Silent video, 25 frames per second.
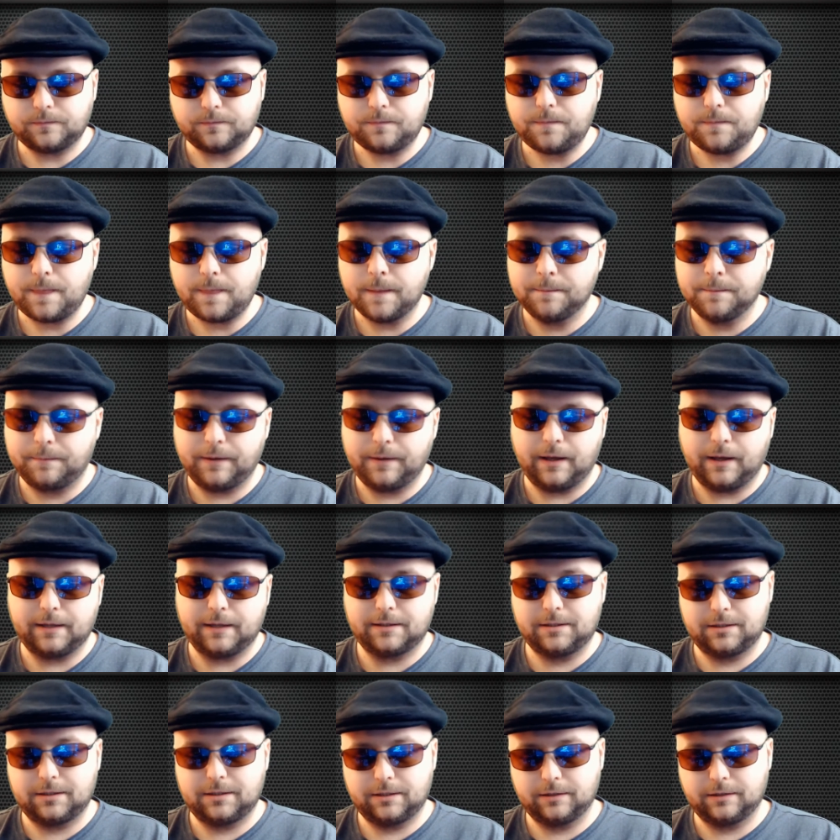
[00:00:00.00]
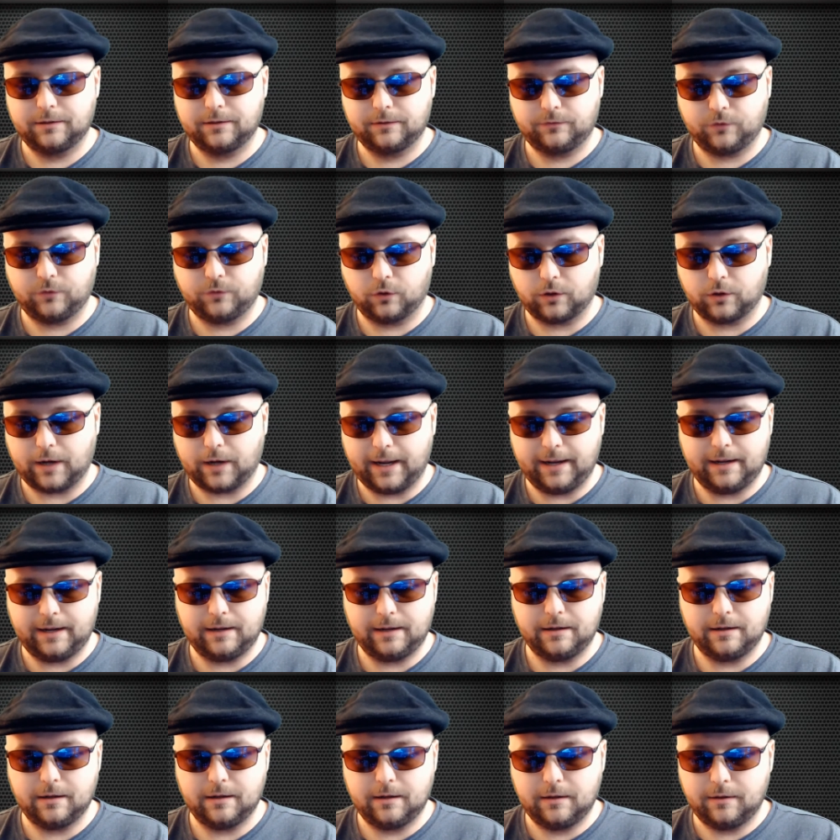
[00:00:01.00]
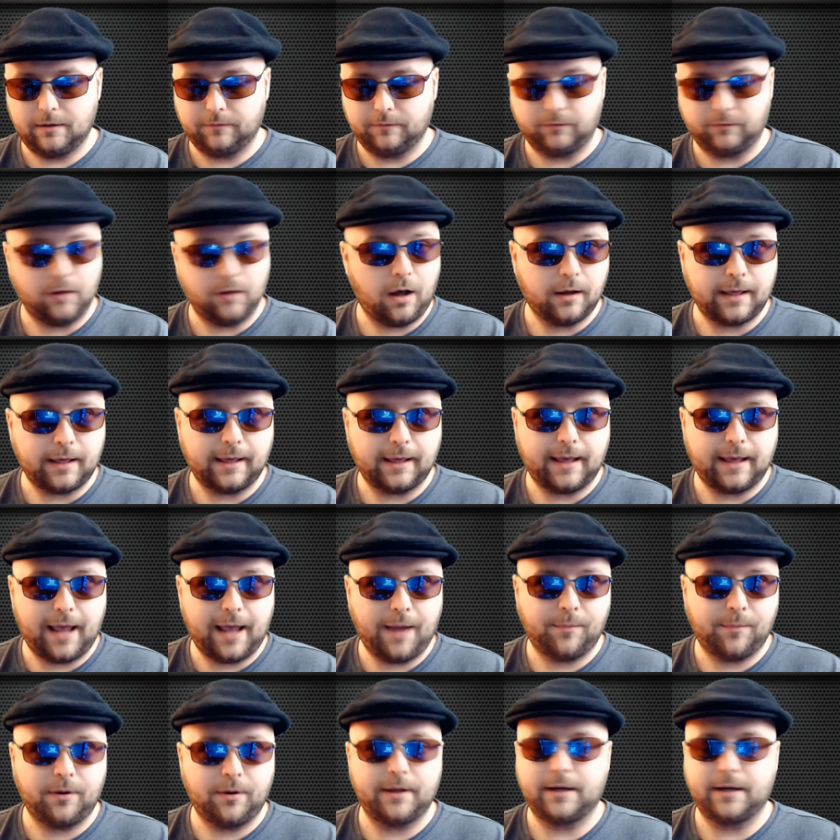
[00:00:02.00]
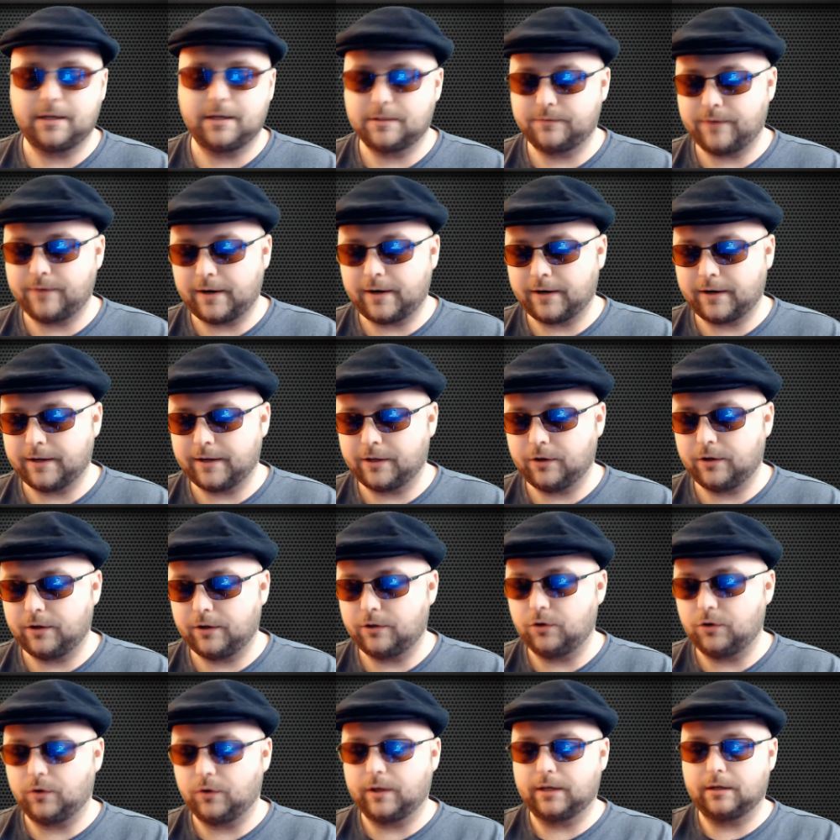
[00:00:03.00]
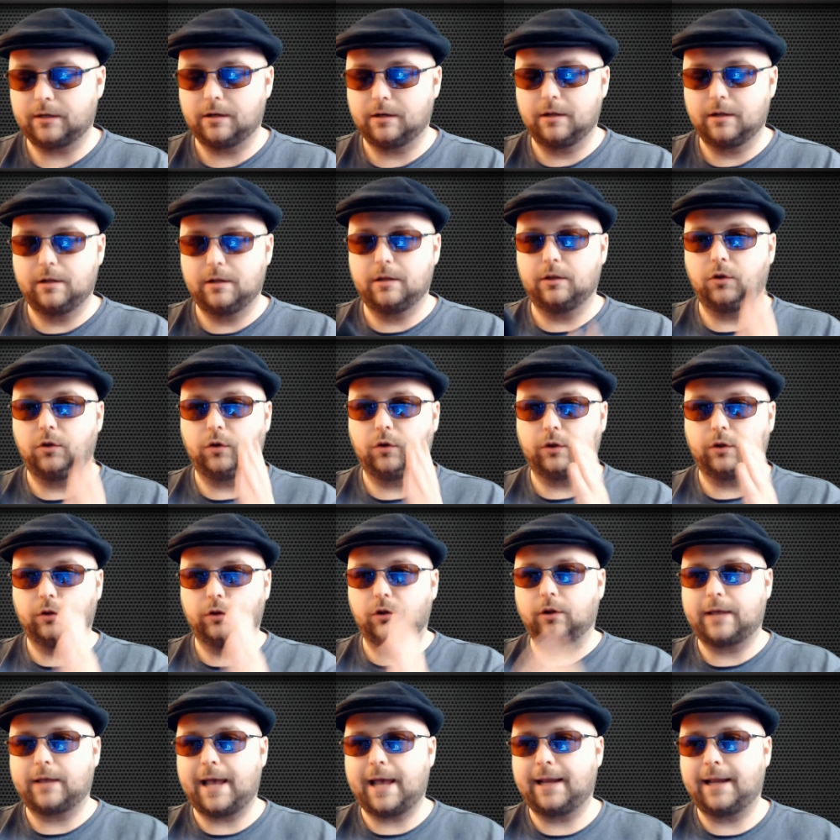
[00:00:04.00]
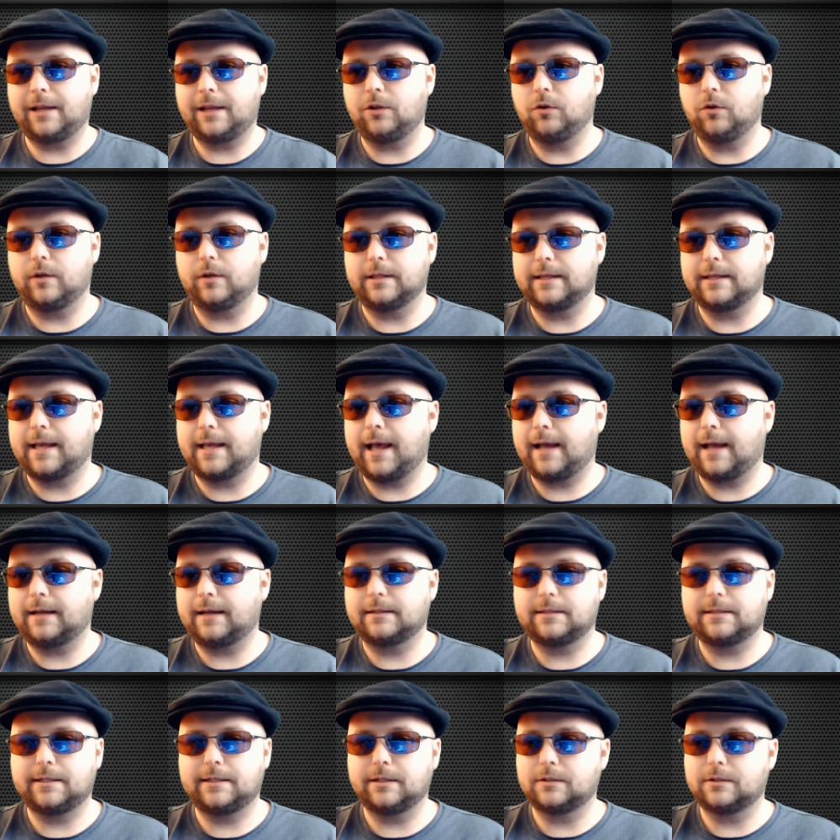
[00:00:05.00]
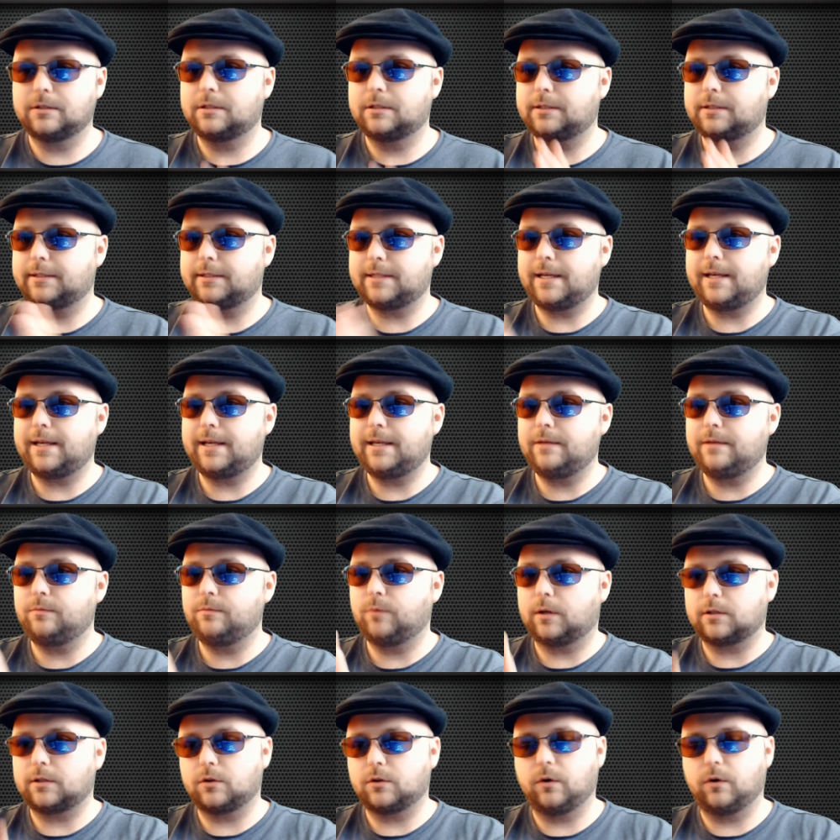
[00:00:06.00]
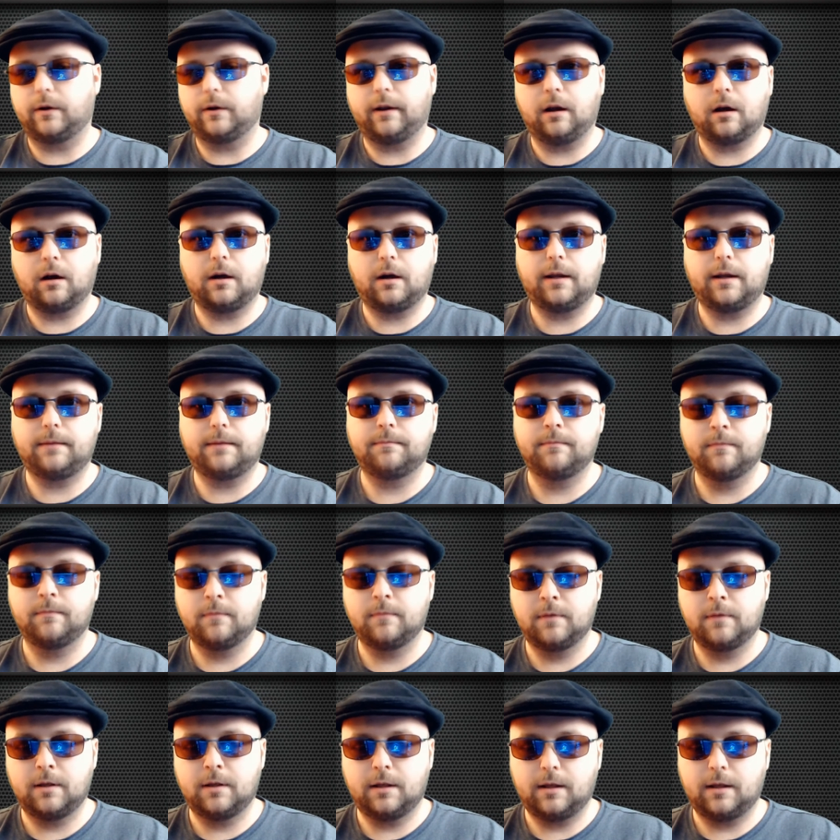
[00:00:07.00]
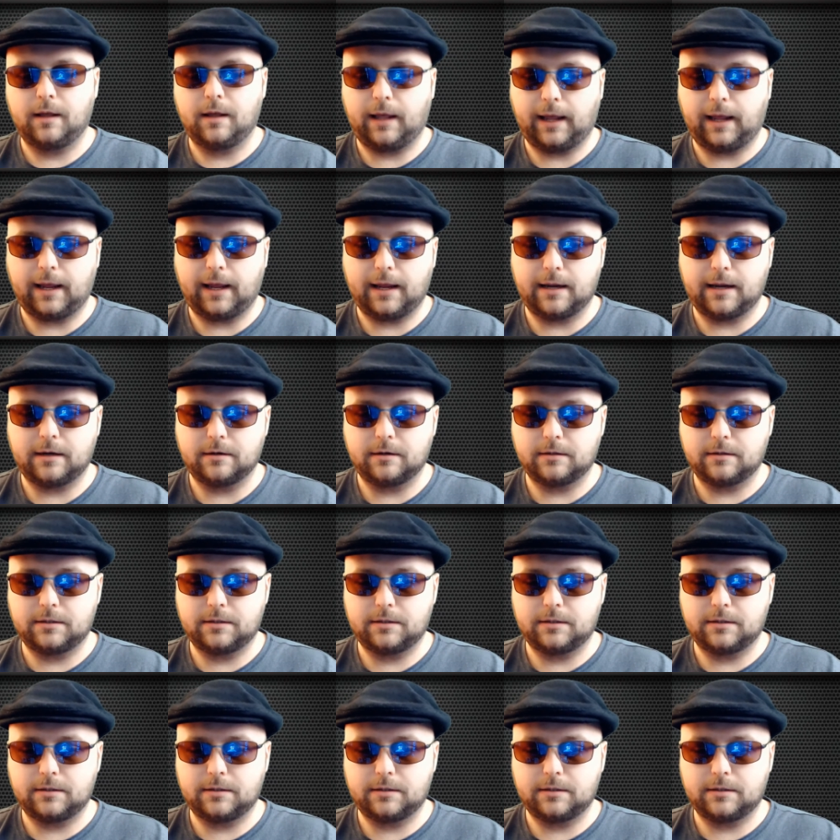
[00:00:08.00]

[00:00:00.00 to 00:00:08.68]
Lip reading: But for a vlogging camera, it is very good. You can look at it, you can kind of still see what's going on, and